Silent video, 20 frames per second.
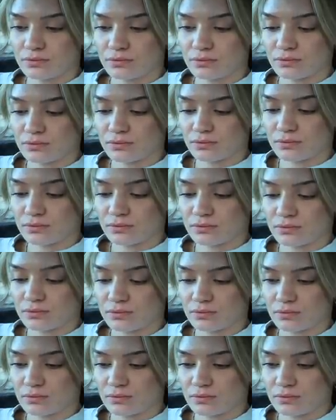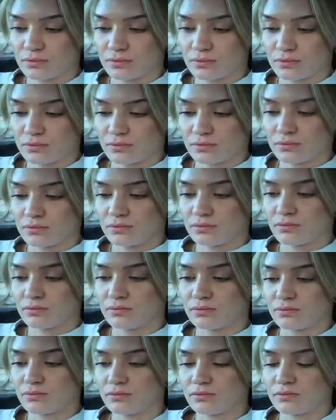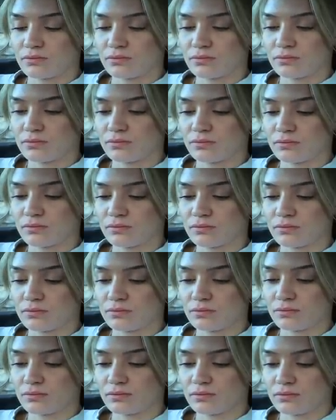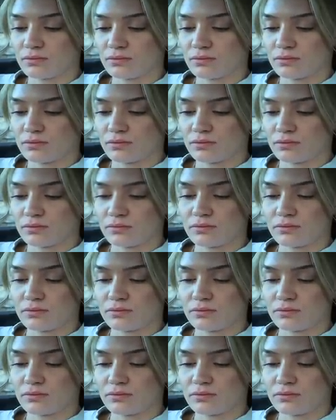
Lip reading: (not speaking)